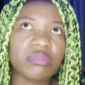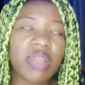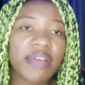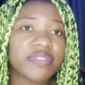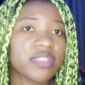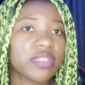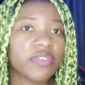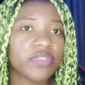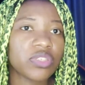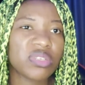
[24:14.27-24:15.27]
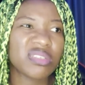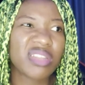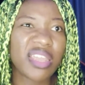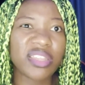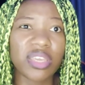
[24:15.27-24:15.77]
after serving just
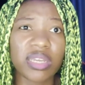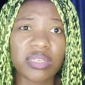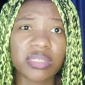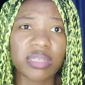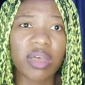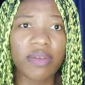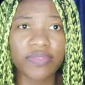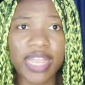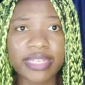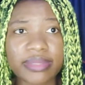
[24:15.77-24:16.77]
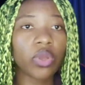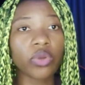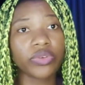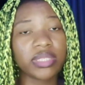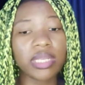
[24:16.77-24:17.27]
9 years of that. So
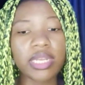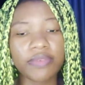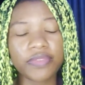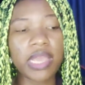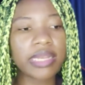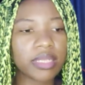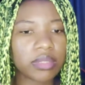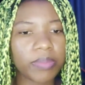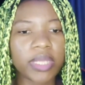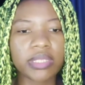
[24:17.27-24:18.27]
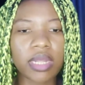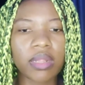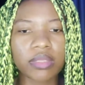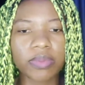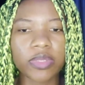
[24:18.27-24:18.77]
Christine lived at this mental
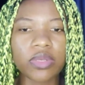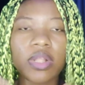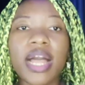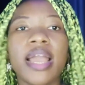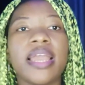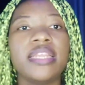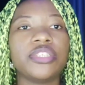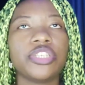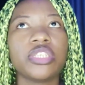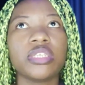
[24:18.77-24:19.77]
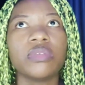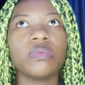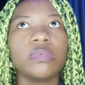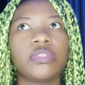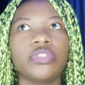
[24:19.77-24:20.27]
hospital, and she
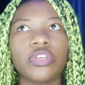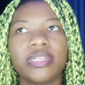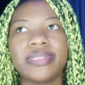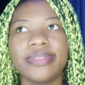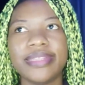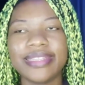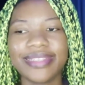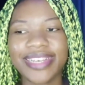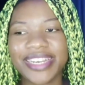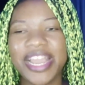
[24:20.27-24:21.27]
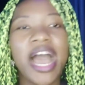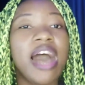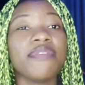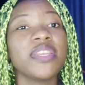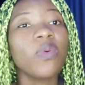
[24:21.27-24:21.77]
was just
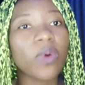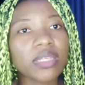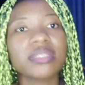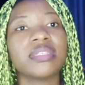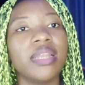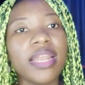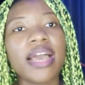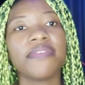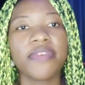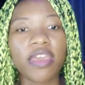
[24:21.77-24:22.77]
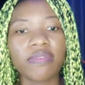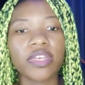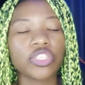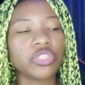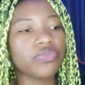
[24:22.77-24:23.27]
having the worst life
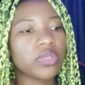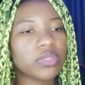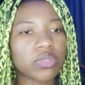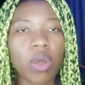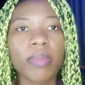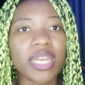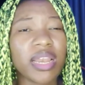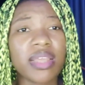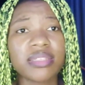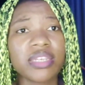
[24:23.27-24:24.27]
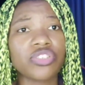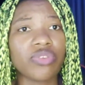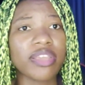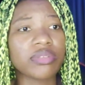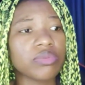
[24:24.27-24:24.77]
ever. She wrote so many letters
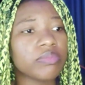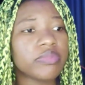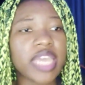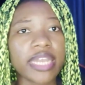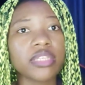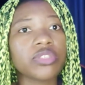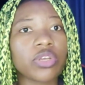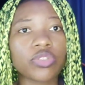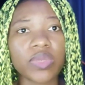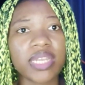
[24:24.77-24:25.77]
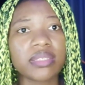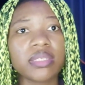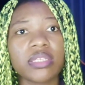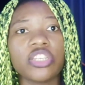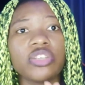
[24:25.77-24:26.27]
trying to get in touch with her
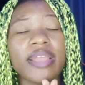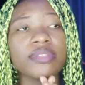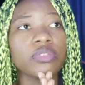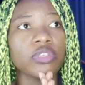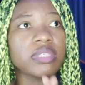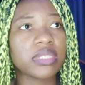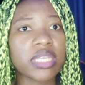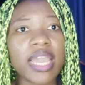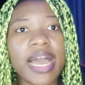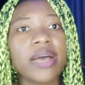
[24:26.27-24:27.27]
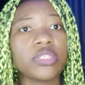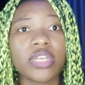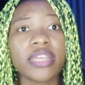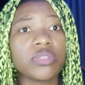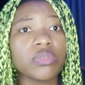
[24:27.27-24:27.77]
sister, trying to just see her,
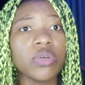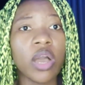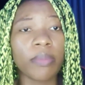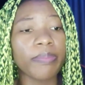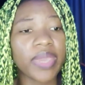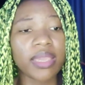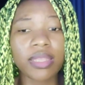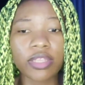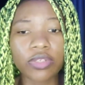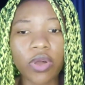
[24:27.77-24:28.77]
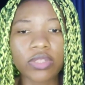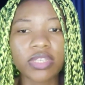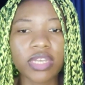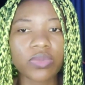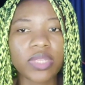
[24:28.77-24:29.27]
try to be in
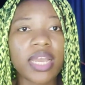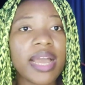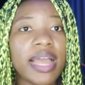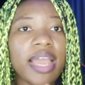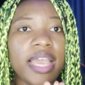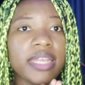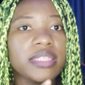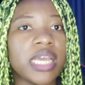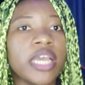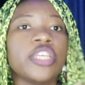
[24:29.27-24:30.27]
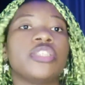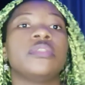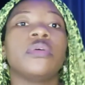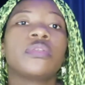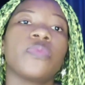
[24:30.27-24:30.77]
contact with her, and
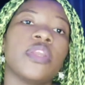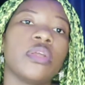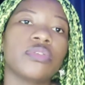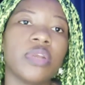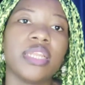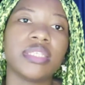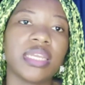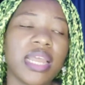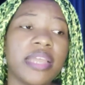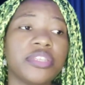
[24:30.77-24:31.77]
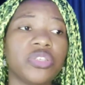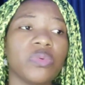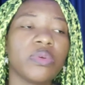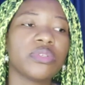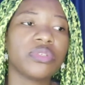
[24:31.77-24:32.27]
those were not granted, and she
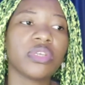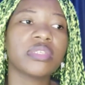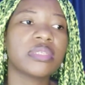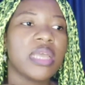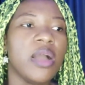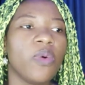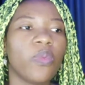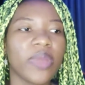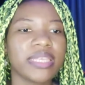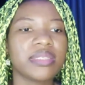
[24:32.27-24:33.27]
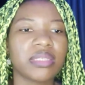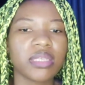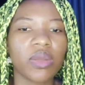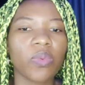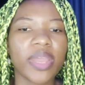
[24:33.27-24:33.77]
was just
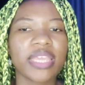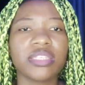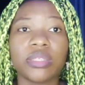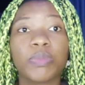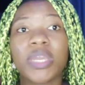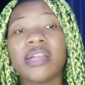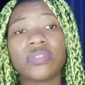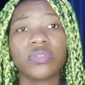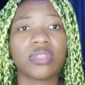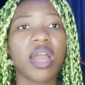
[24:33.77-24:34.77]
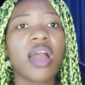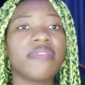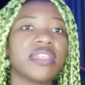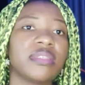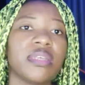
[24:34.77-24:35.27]
wasting away. She began to starve
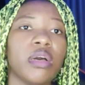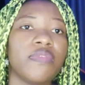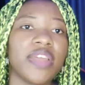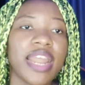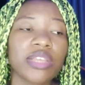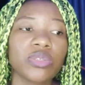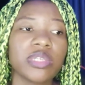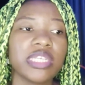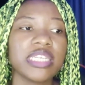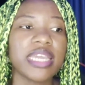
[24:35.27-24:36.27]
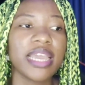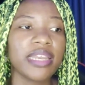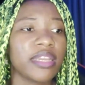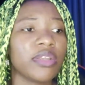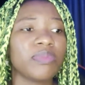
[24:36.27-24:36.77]
herself and actually
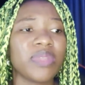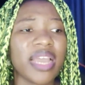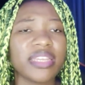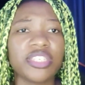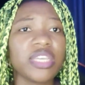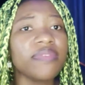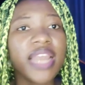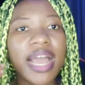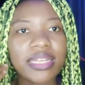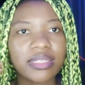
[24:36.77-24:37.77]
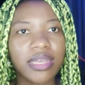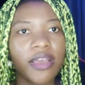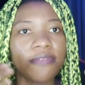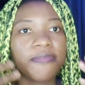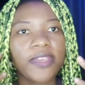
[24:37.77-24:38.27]
ended up dying. She even had
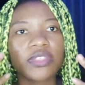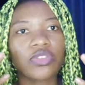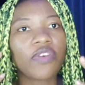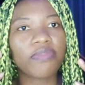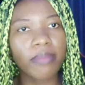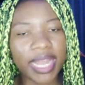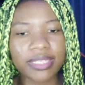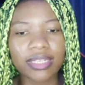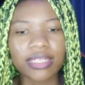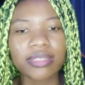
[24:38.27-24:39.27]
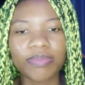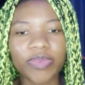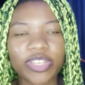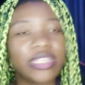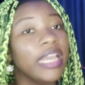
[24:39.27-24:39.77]
fits of madness,
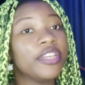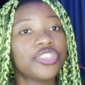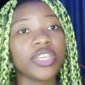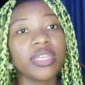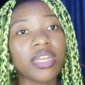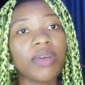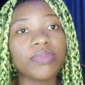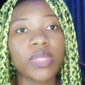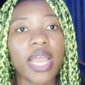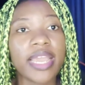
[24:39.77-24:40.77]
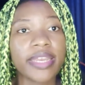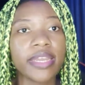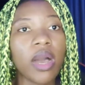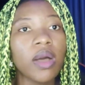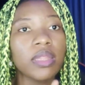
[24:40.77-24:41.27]
but she ended up
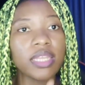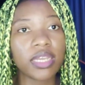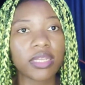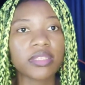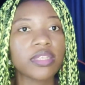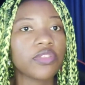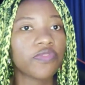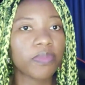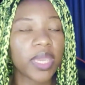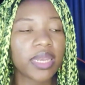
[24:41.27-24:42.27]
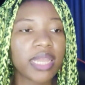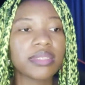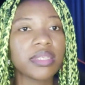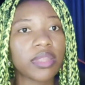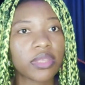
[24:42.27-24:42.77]
dying on the 18th of May
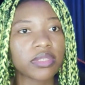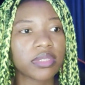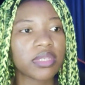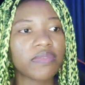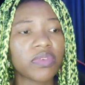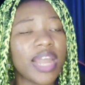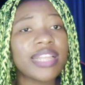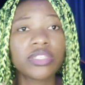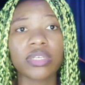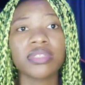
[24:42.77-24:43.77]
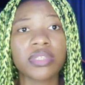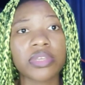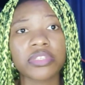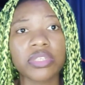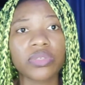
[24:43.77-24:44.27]
1937 at just
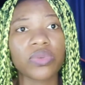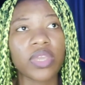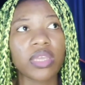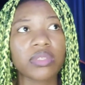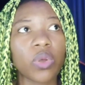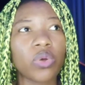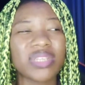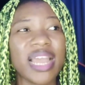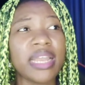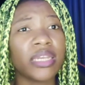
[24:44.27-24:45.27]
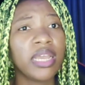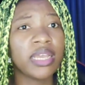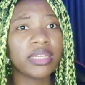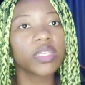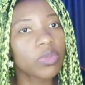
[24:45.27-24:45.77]
32 years old. And
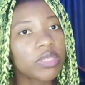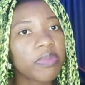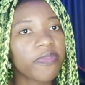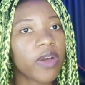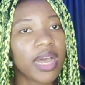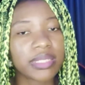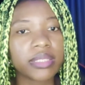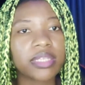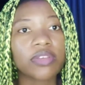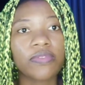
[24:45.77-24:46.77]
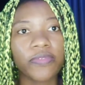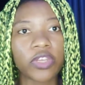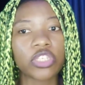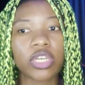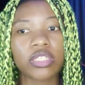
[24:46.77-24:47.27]
this was before her sister could
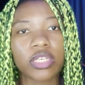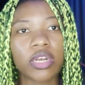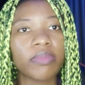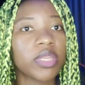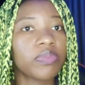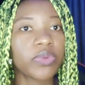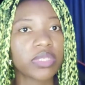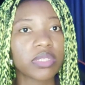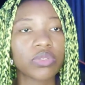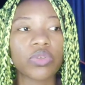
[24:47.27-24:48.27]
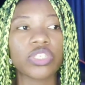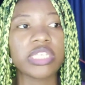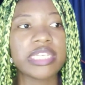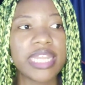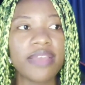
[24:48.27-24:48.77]
finish her term in prison, so she
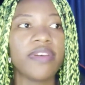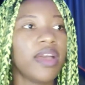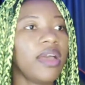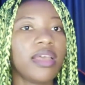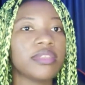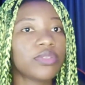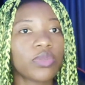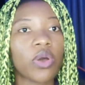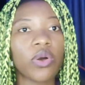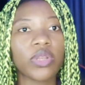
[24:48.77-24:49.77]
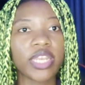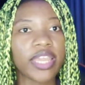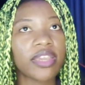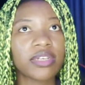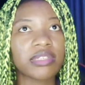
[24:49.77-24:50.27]
never saw
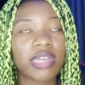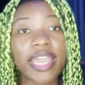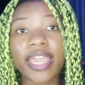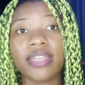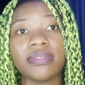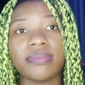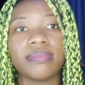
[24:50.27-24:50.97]
Leah again.